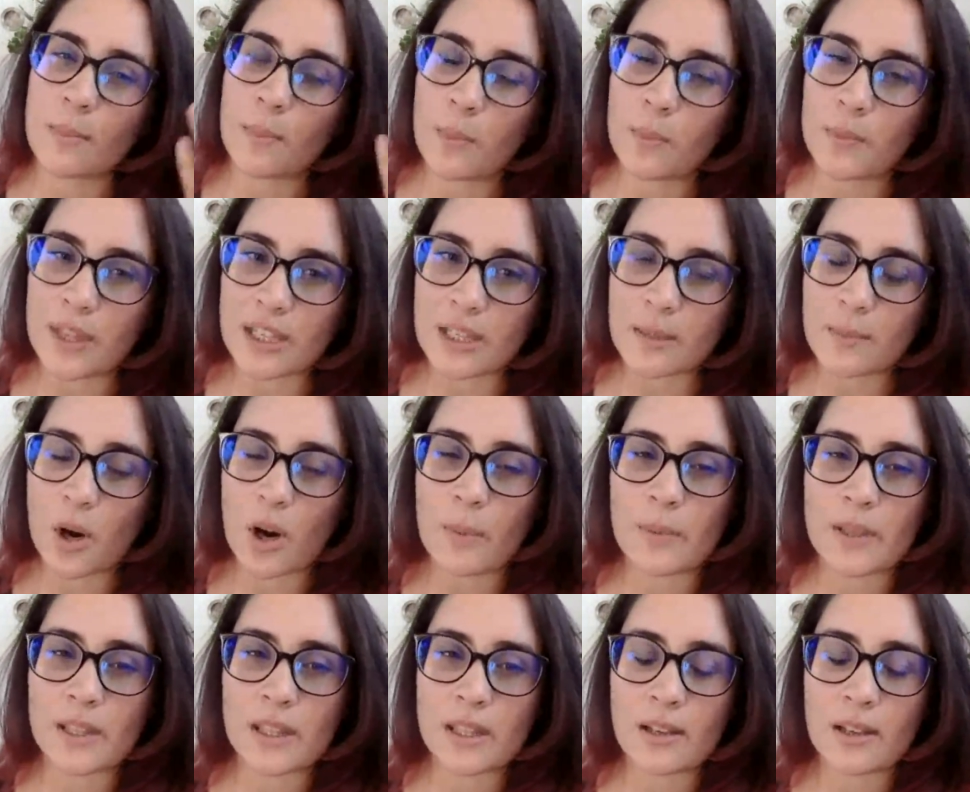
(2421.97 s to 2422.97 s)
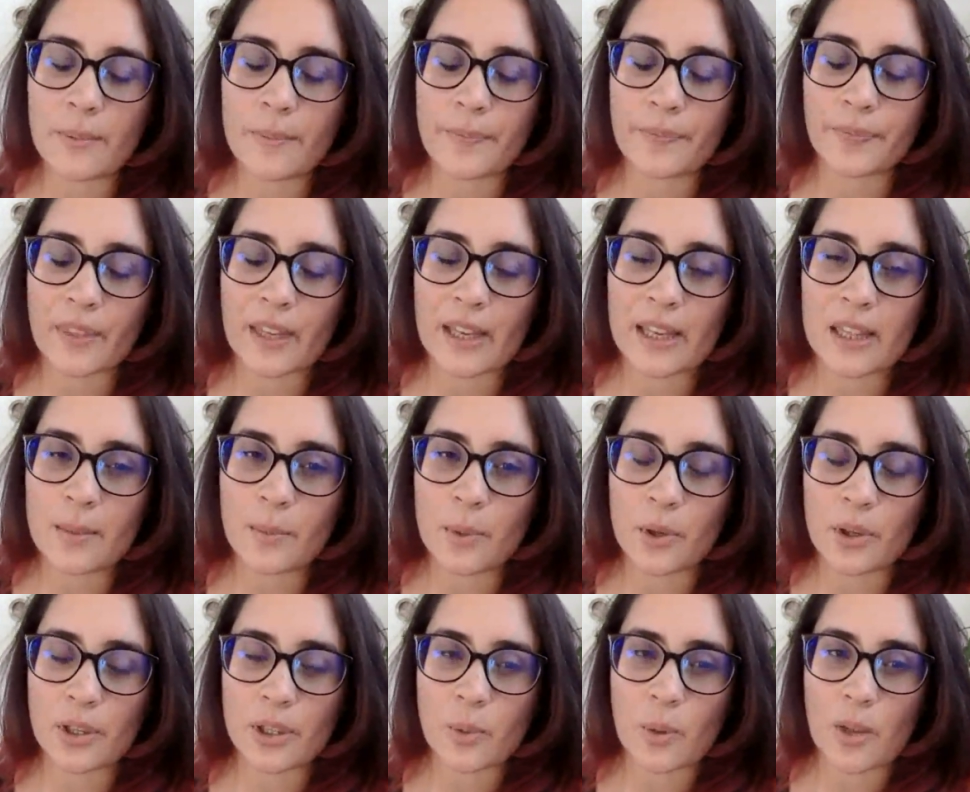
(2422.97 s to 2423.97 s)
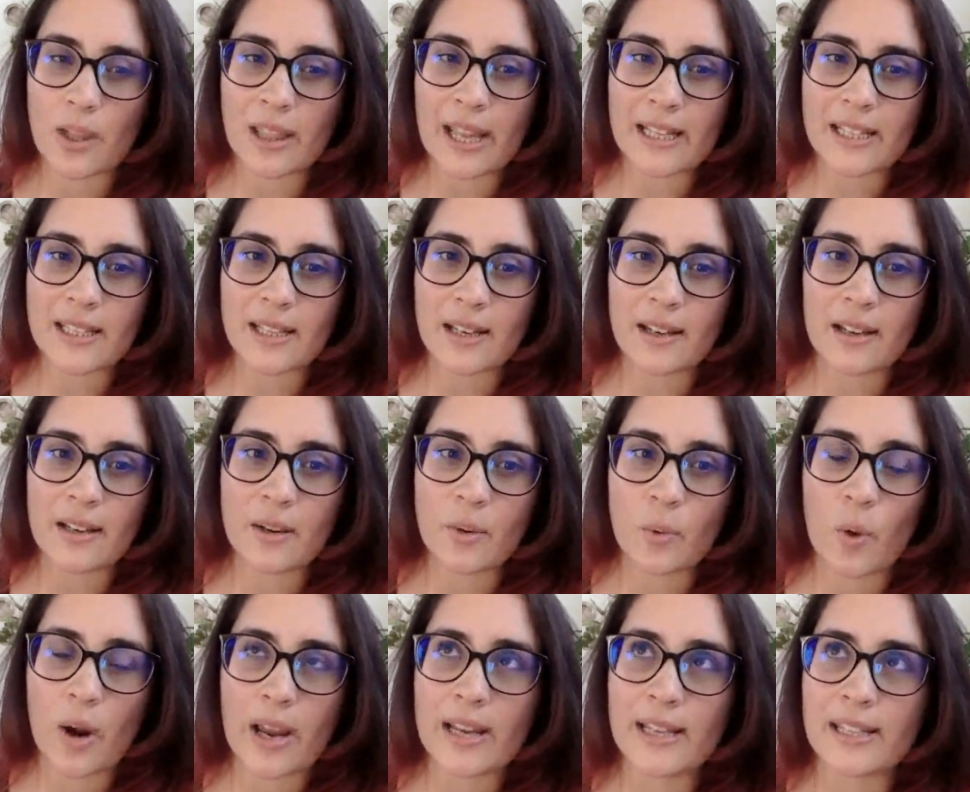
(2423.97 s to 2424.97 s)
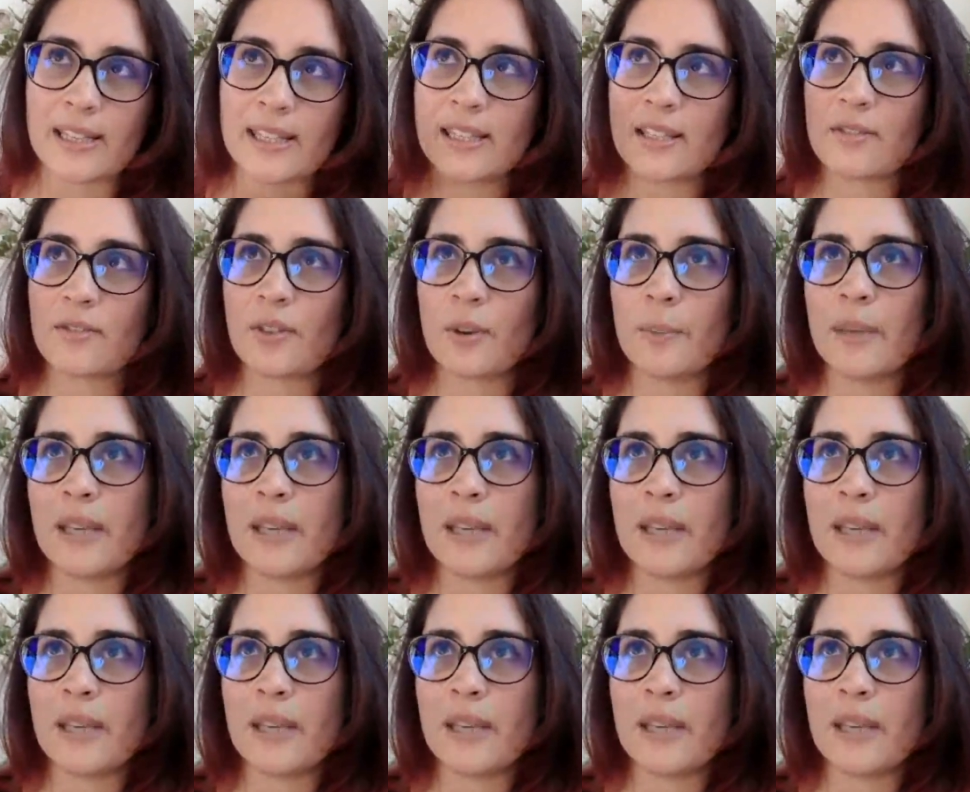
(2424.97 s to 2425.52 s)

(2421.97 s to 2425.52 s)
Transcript: There's a, there's a poem in the um, in the book as well later where it's